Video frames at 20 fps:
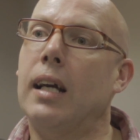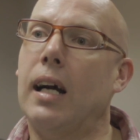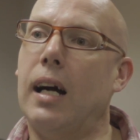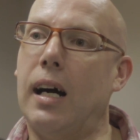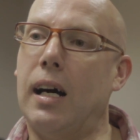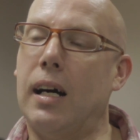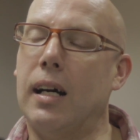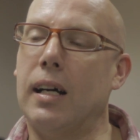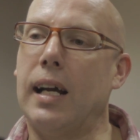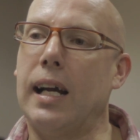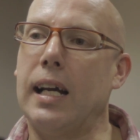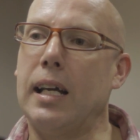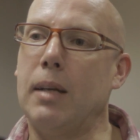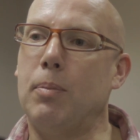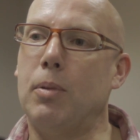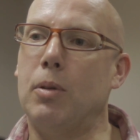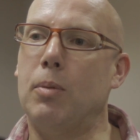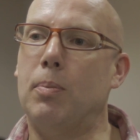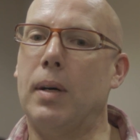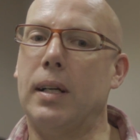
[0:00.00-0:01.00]
are
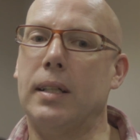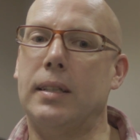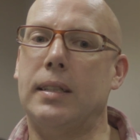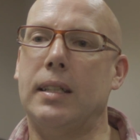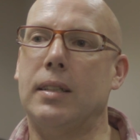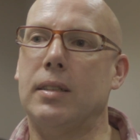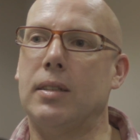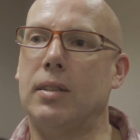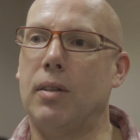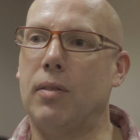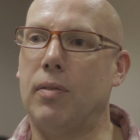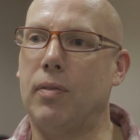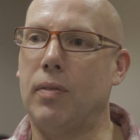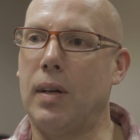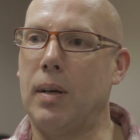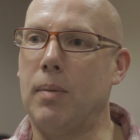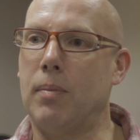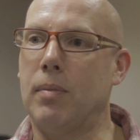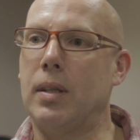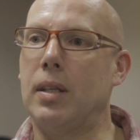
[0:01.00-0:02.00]
able, by dint of
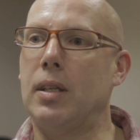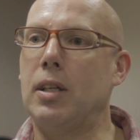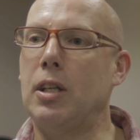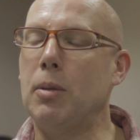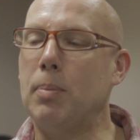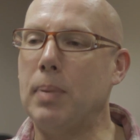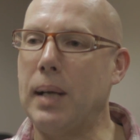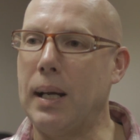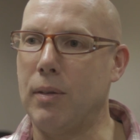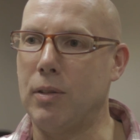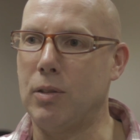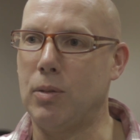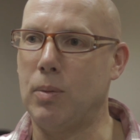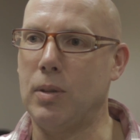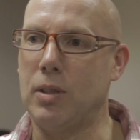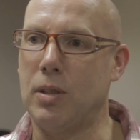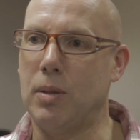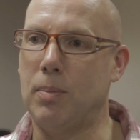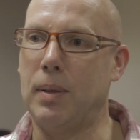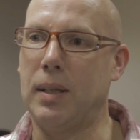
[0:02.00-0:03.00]
the new powers
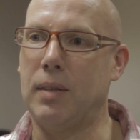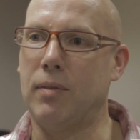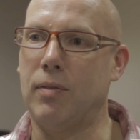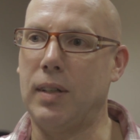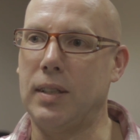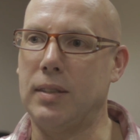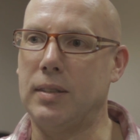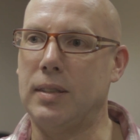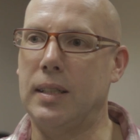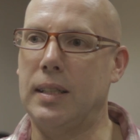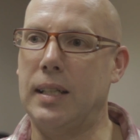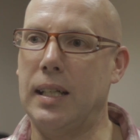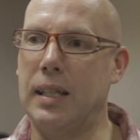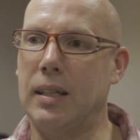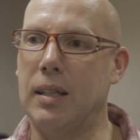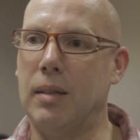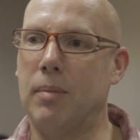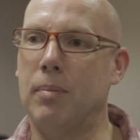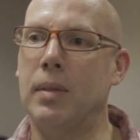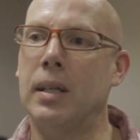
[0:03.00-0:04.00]
which are being vested in
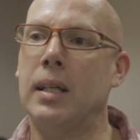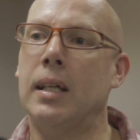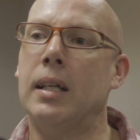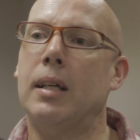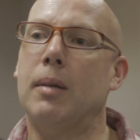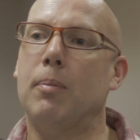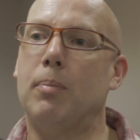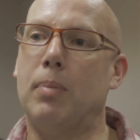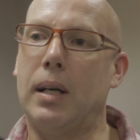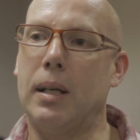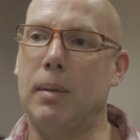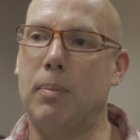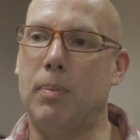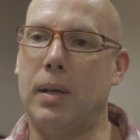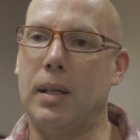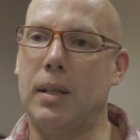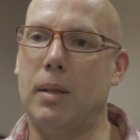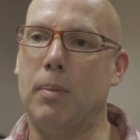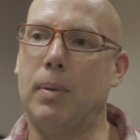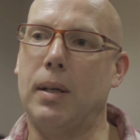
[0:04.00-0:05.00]
them
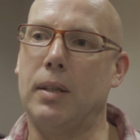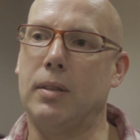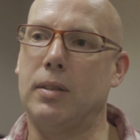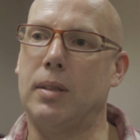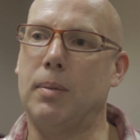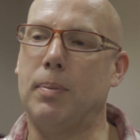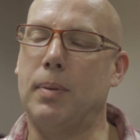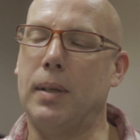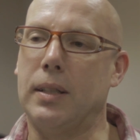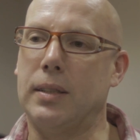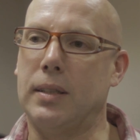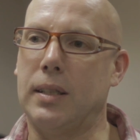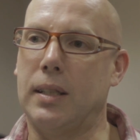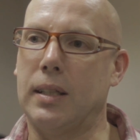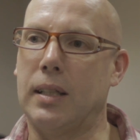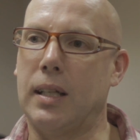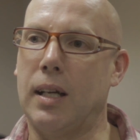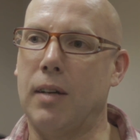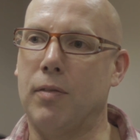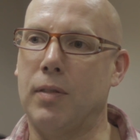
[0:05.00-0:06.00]
by the
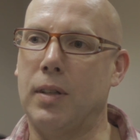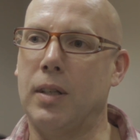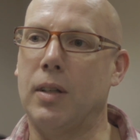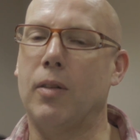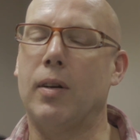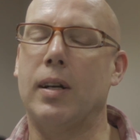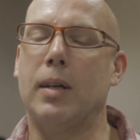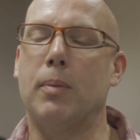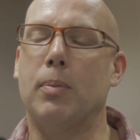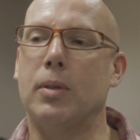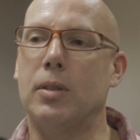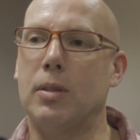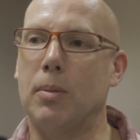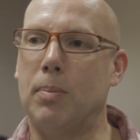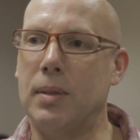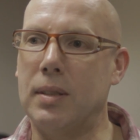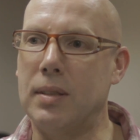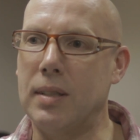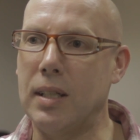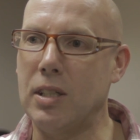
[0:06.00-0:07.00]
post-apartheid government, are able to
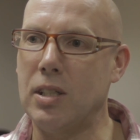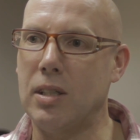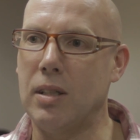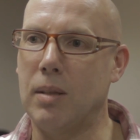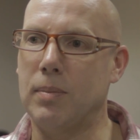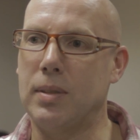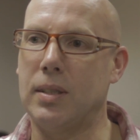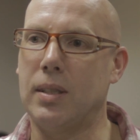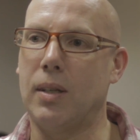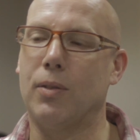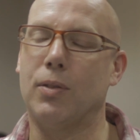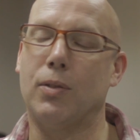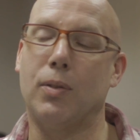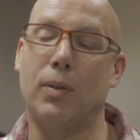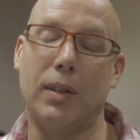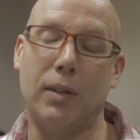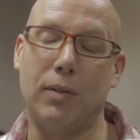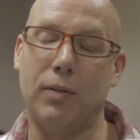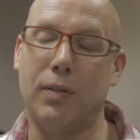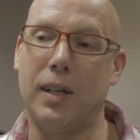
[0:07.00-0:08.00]
position themselves
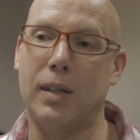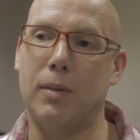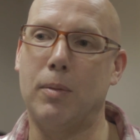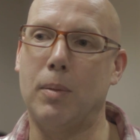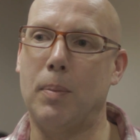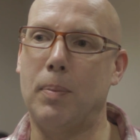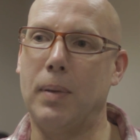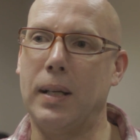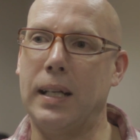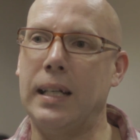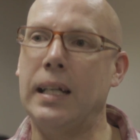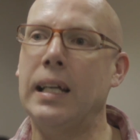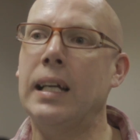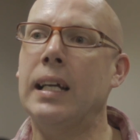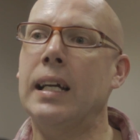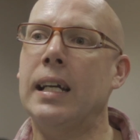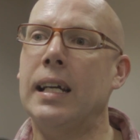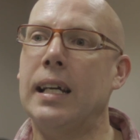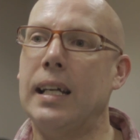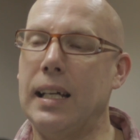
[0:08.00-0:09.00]
very favourably
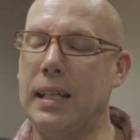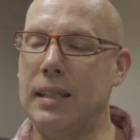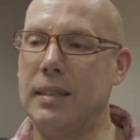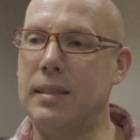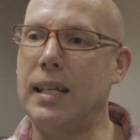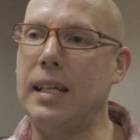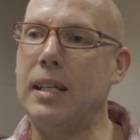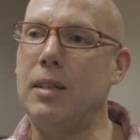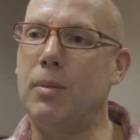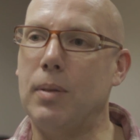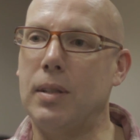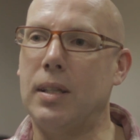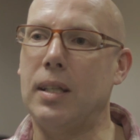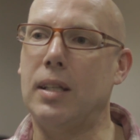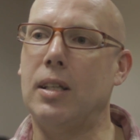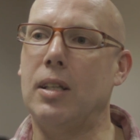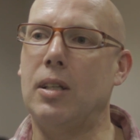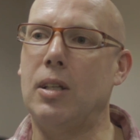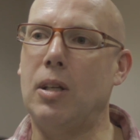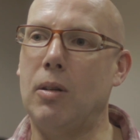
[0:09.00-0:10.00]
indeed
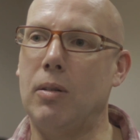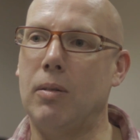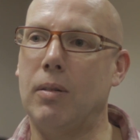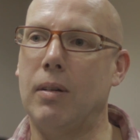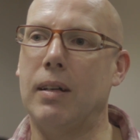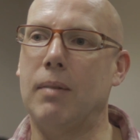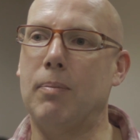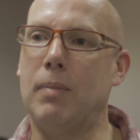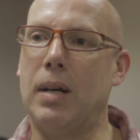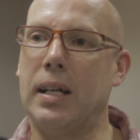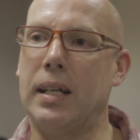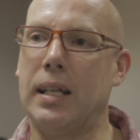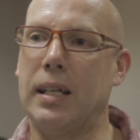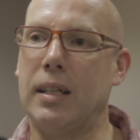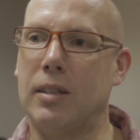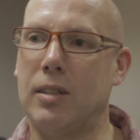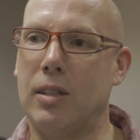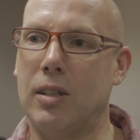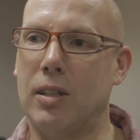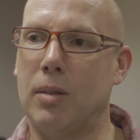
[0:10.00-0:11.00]
within the new mining
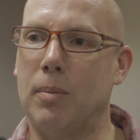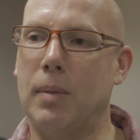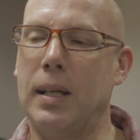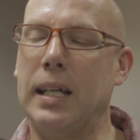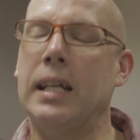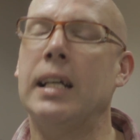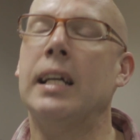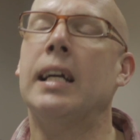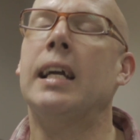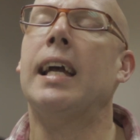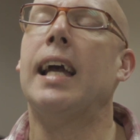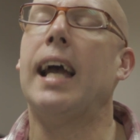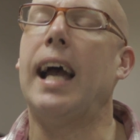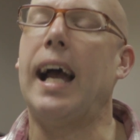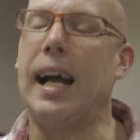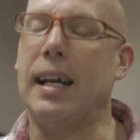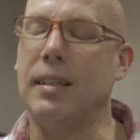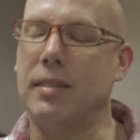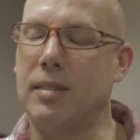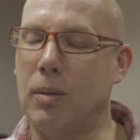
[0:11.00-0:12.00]
economy
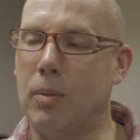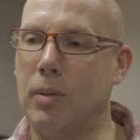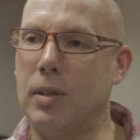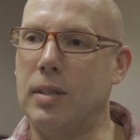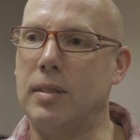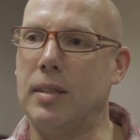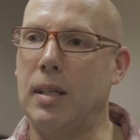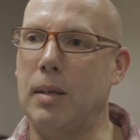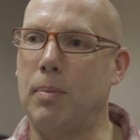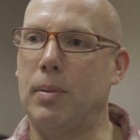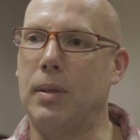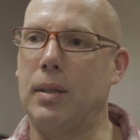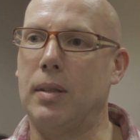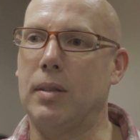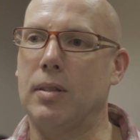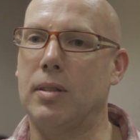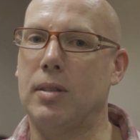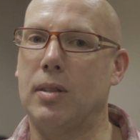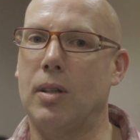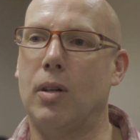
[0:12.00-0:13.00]
as the
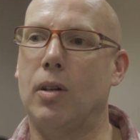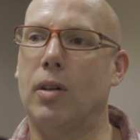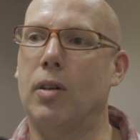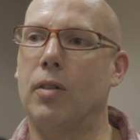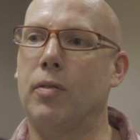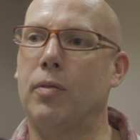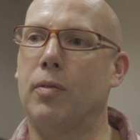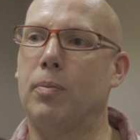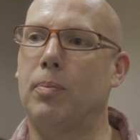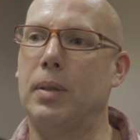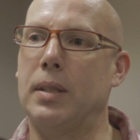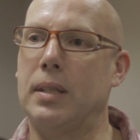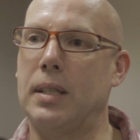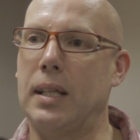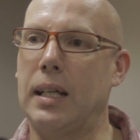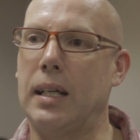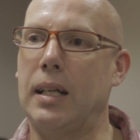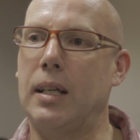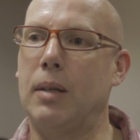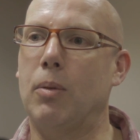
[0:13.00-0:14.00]
recipients of
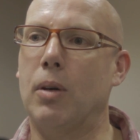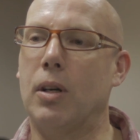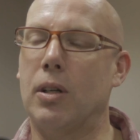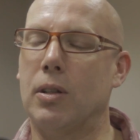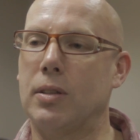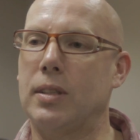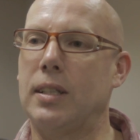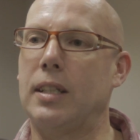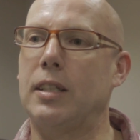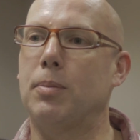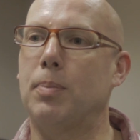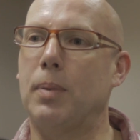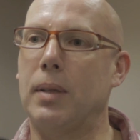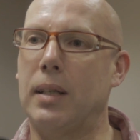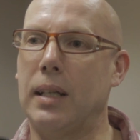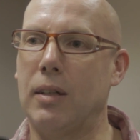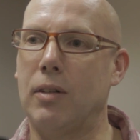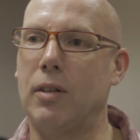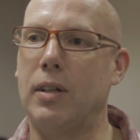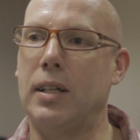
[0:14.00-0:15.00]
particularly royalties, but
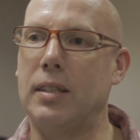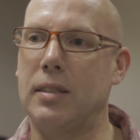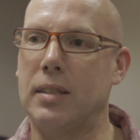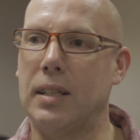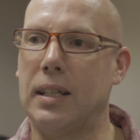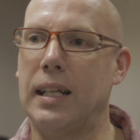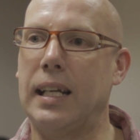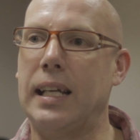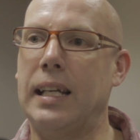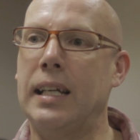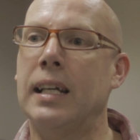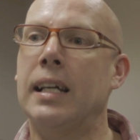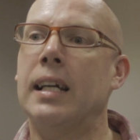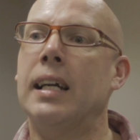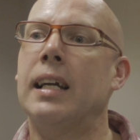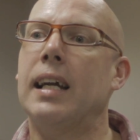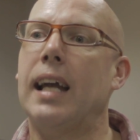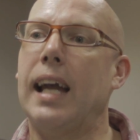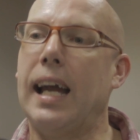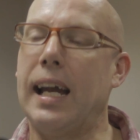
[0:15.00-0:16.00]
increasingly
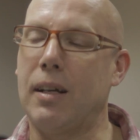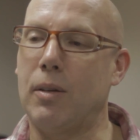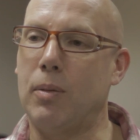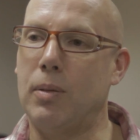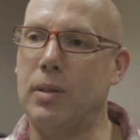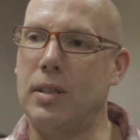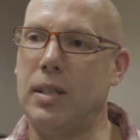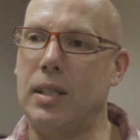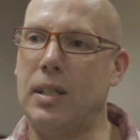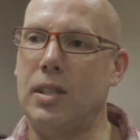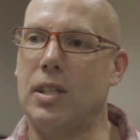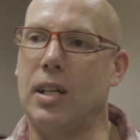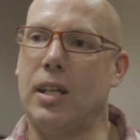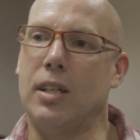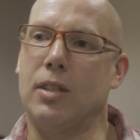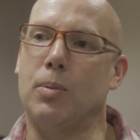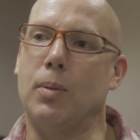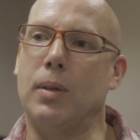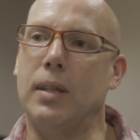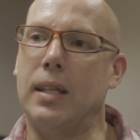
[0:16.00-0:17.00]
equity
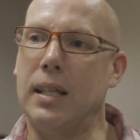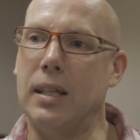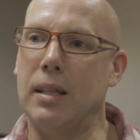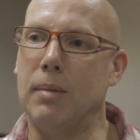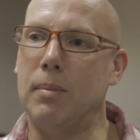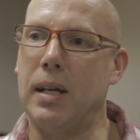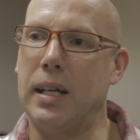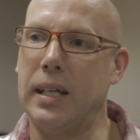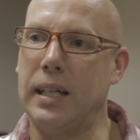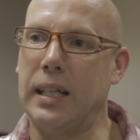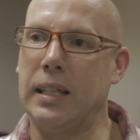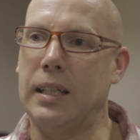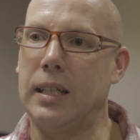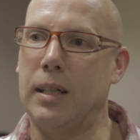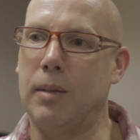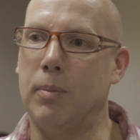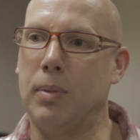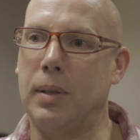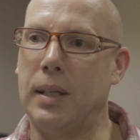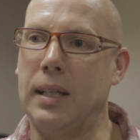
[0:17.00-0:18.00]
shares within the mining
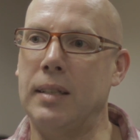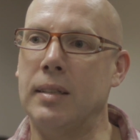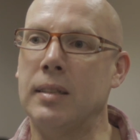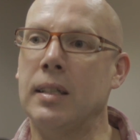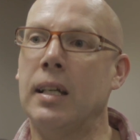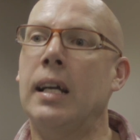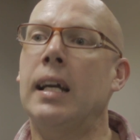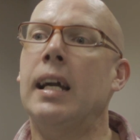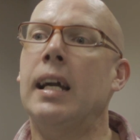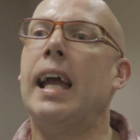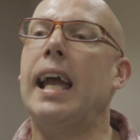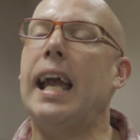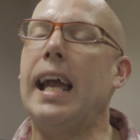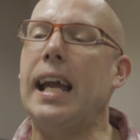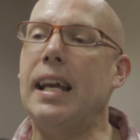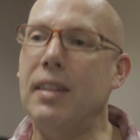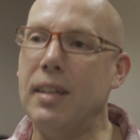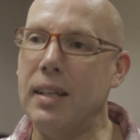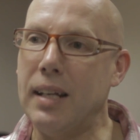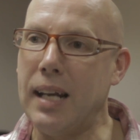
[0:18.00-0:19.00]
companies
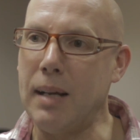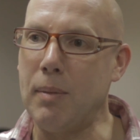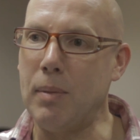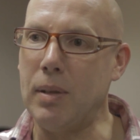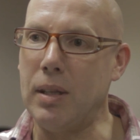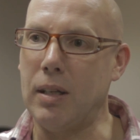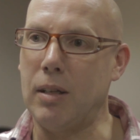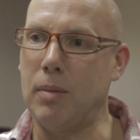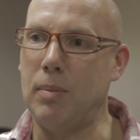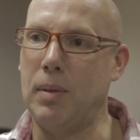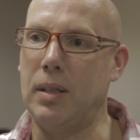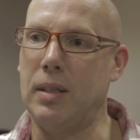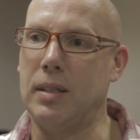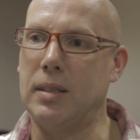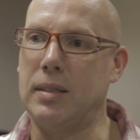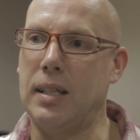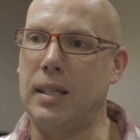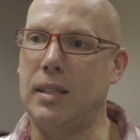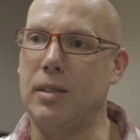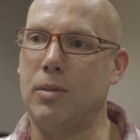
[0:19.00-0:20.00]
in the name of the
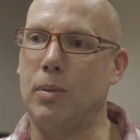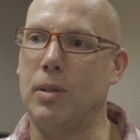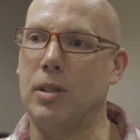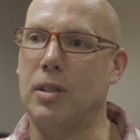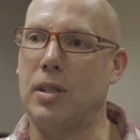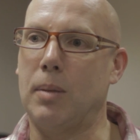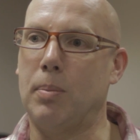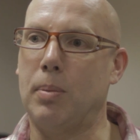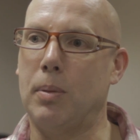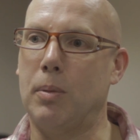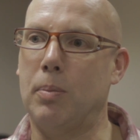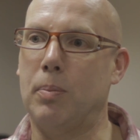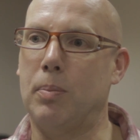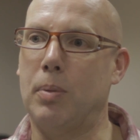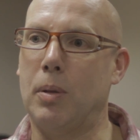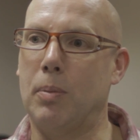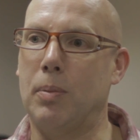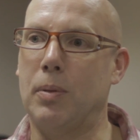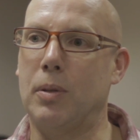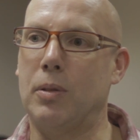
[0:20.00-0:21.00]
communities which they
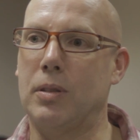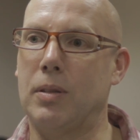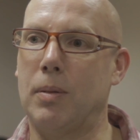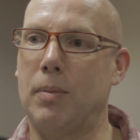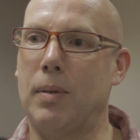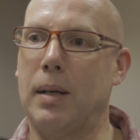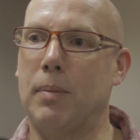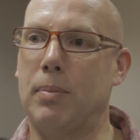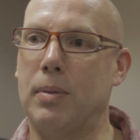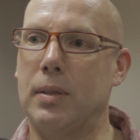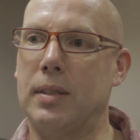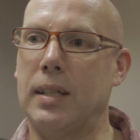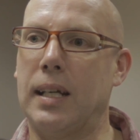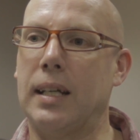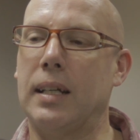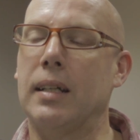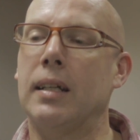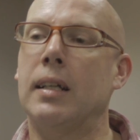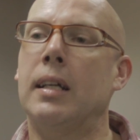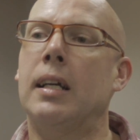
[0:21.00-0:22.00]
purport to represent,